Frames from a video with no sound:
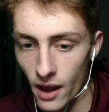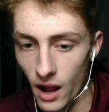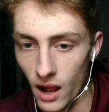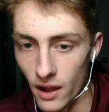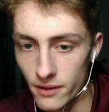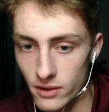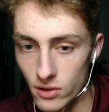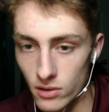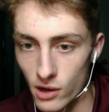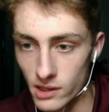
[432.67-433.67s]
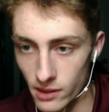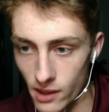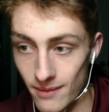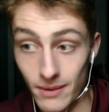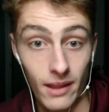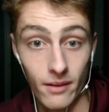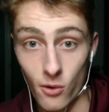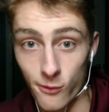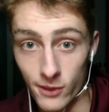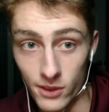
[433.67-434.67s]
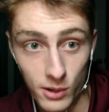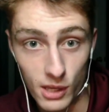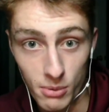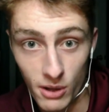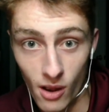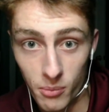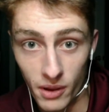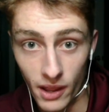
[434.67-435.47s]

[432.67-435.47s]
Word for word: Uh, good luck to them. Hopefully they'll keep it up,